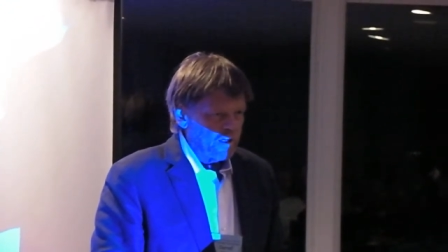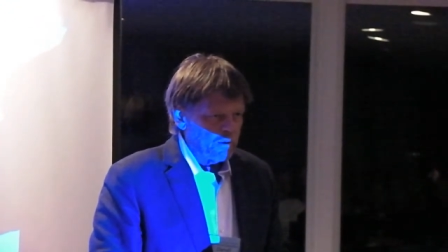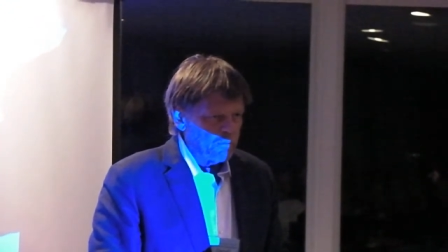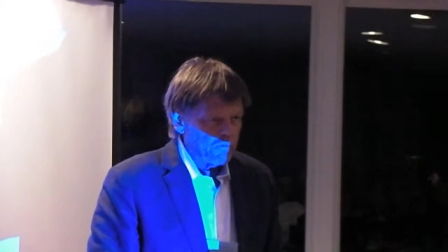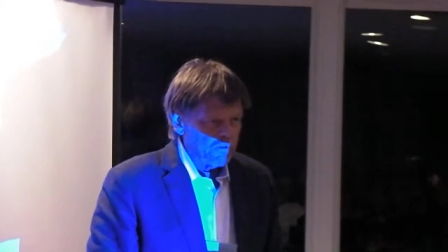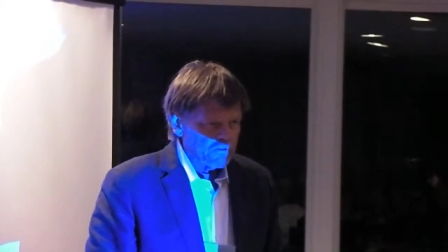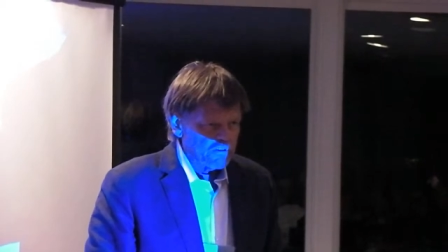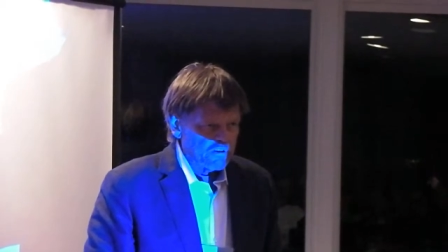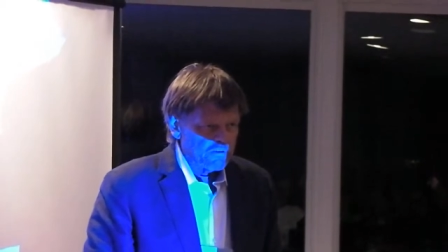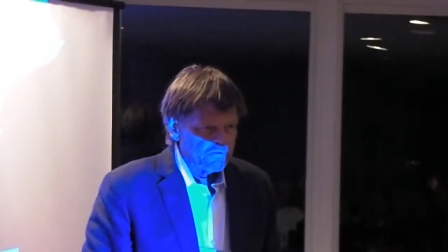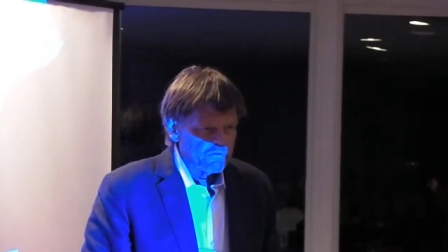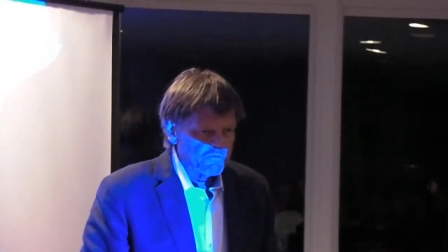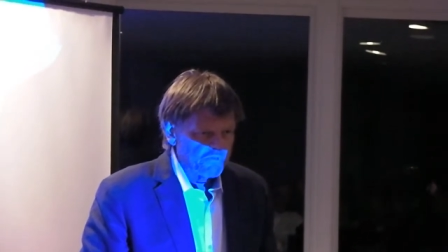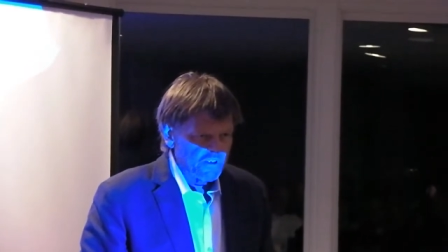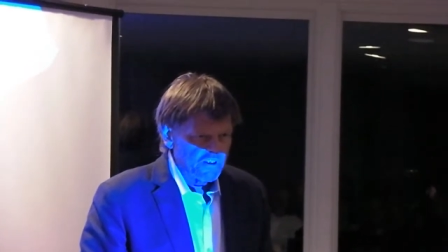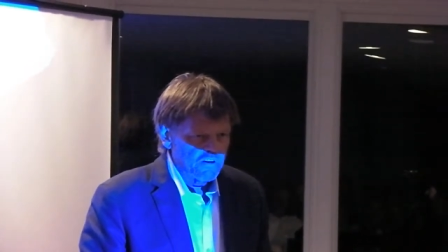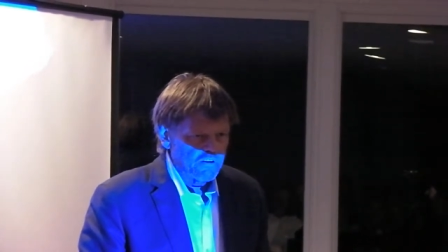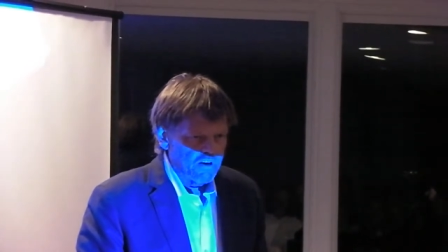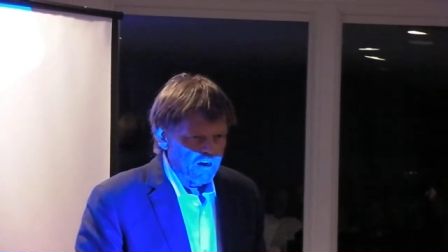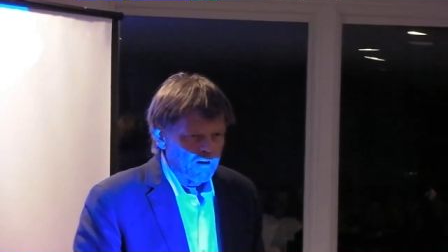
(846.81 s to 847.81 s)
able to
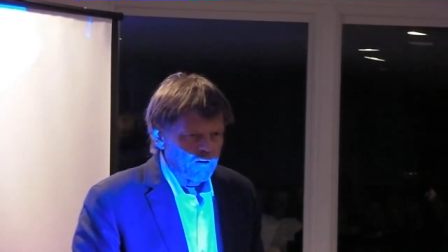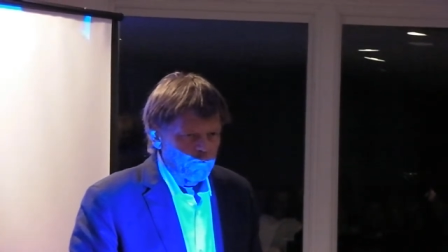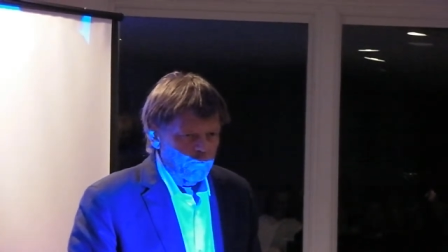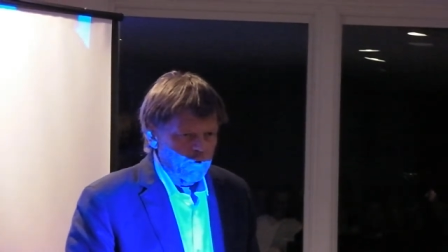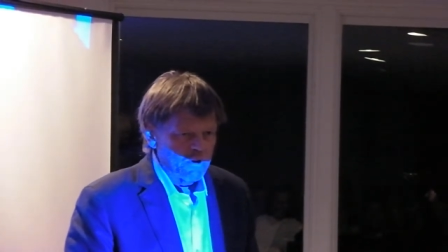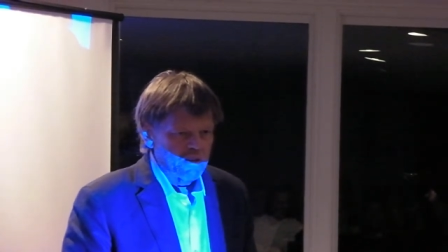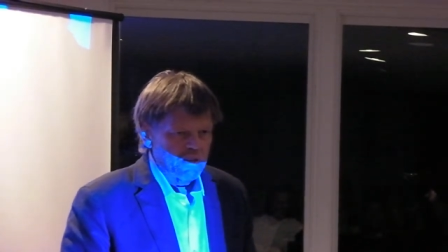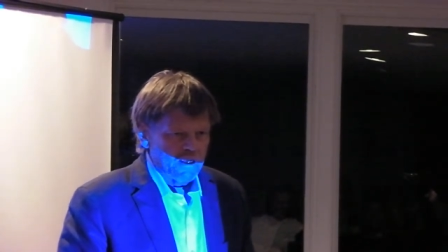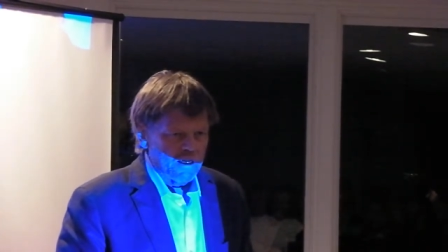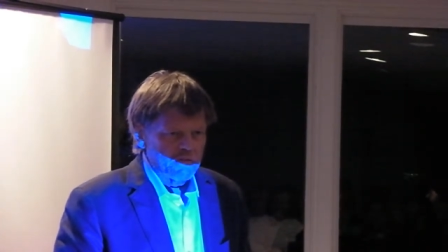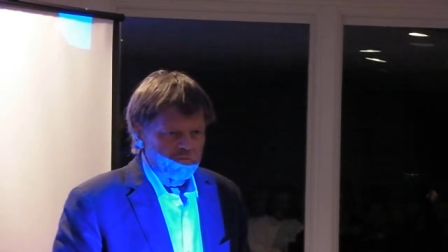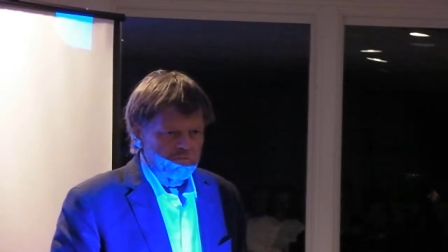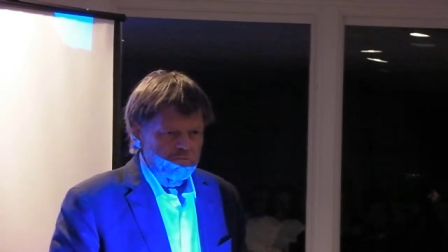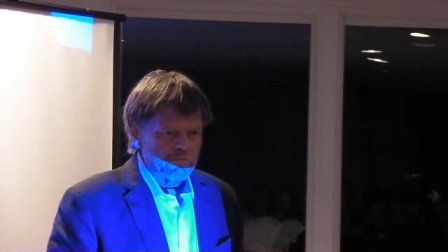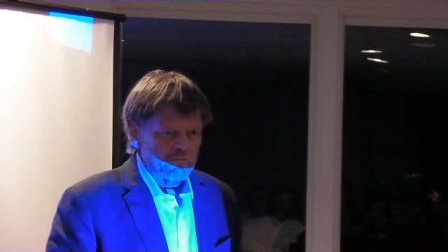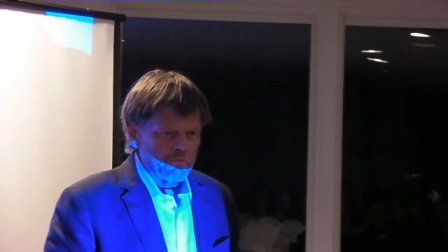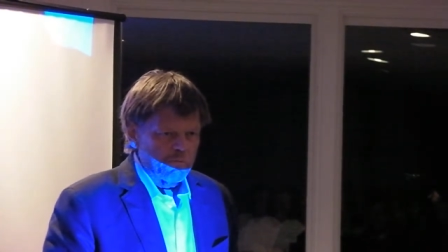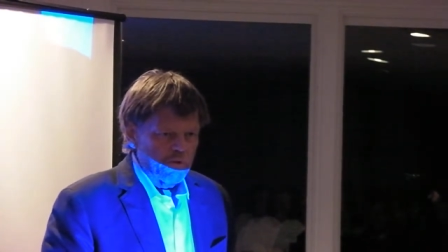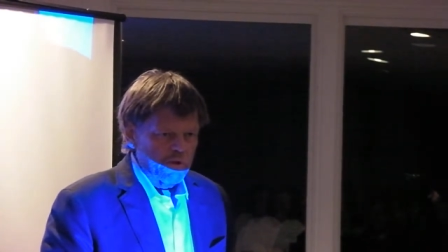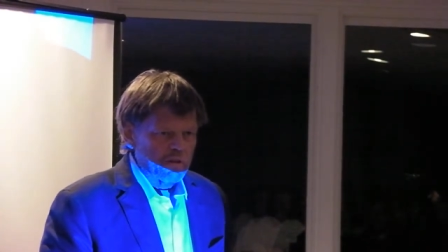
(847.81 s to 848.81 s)
figure out what
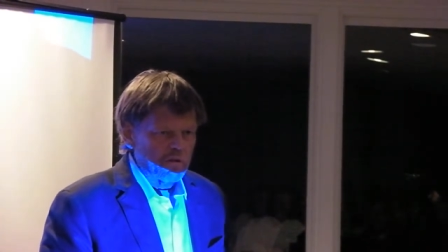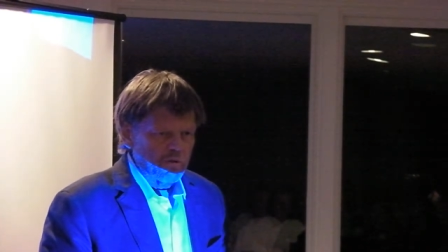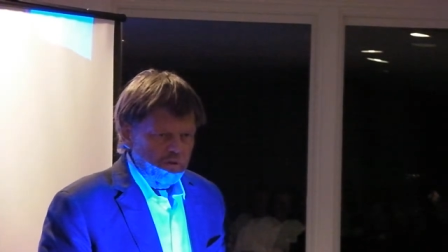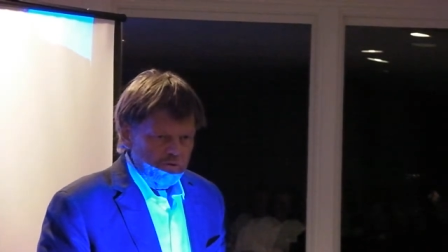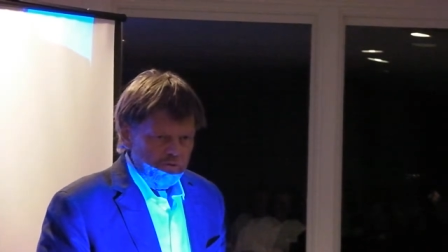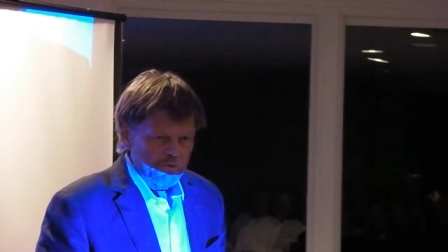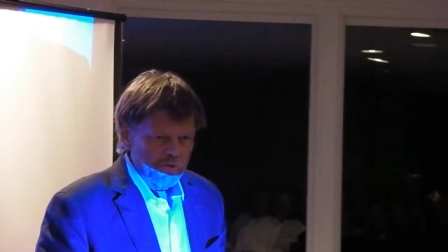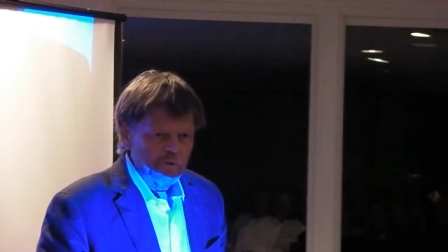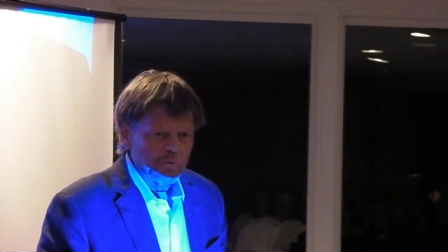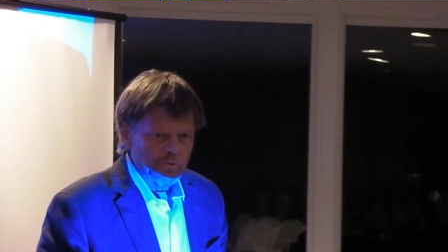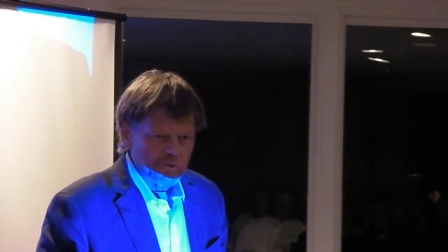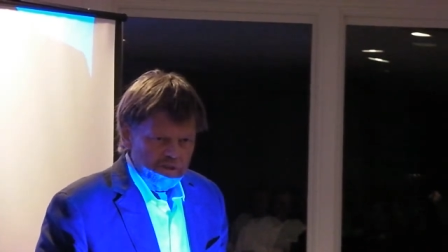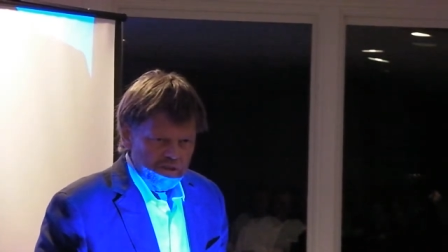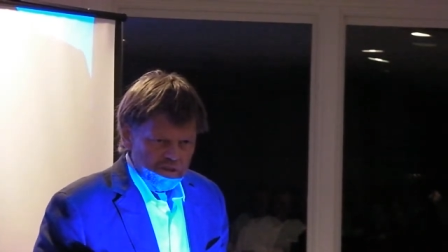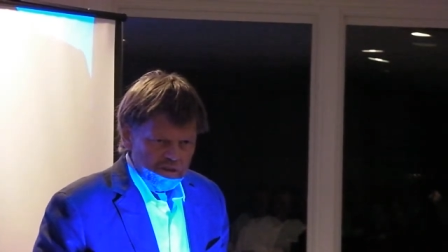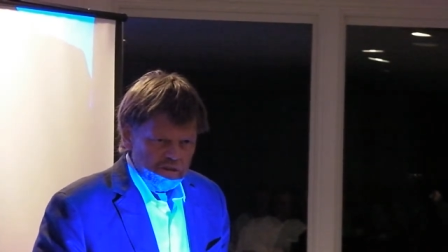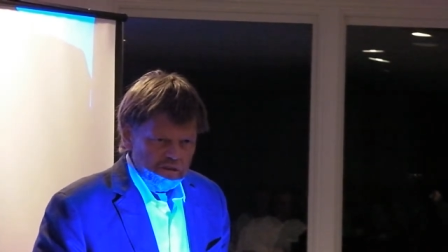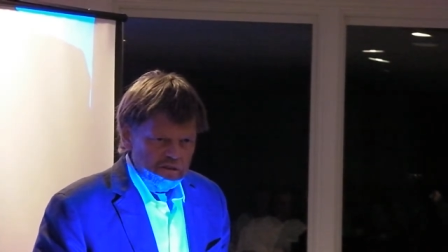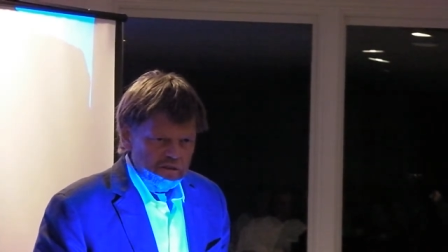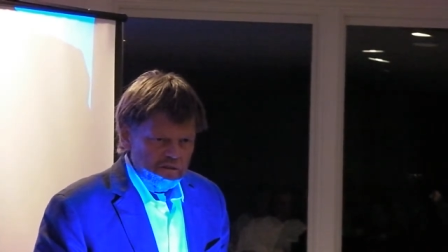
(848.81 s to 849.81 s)
those
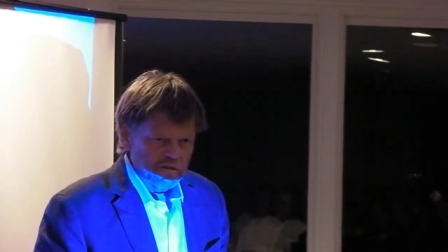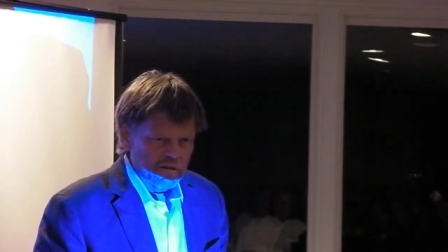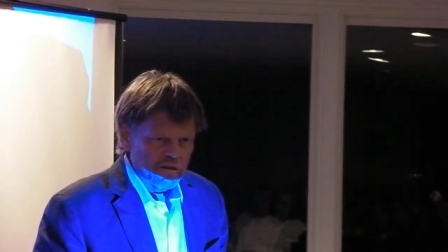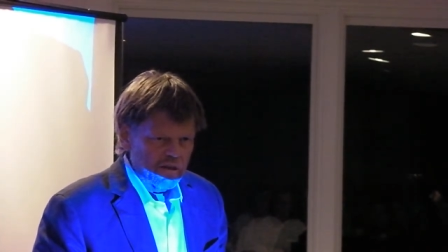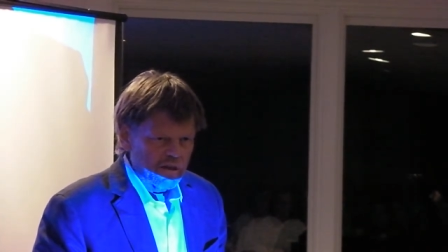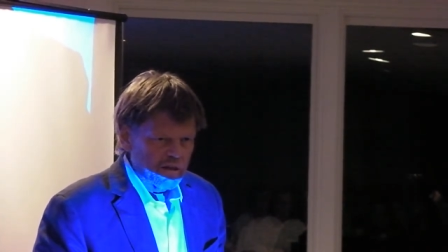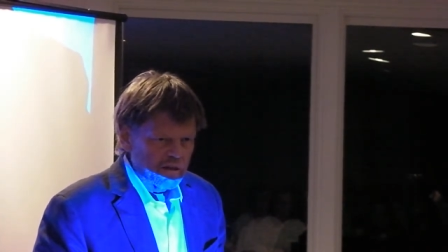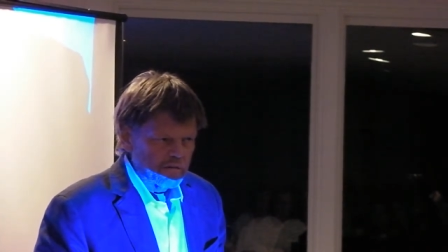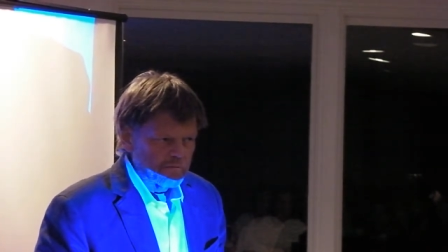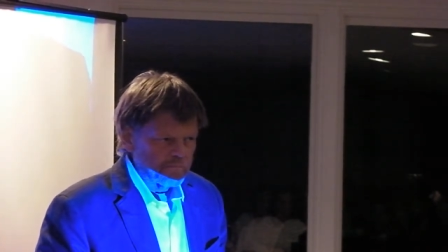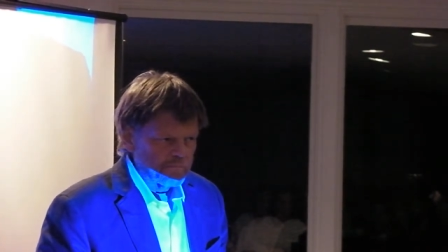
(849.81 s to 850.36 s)
frequencies are.